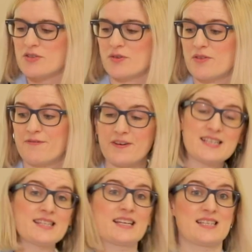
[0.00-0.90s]
So the
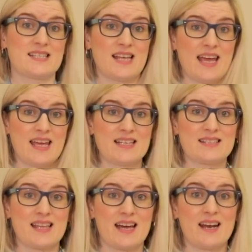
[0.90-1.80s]
first thing to say is
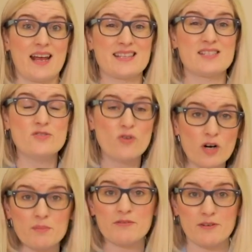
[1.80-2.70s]
that it's
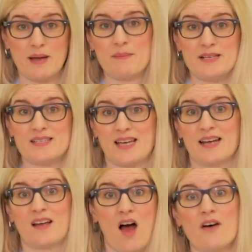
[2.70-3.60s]
normal for babies to
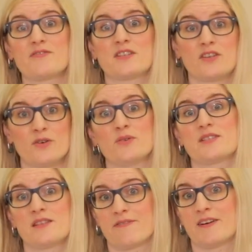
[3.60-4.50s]
get coughs and
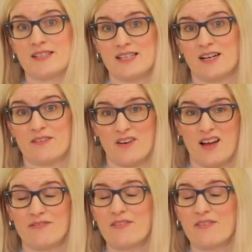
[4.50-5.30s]
colds in the first year of life.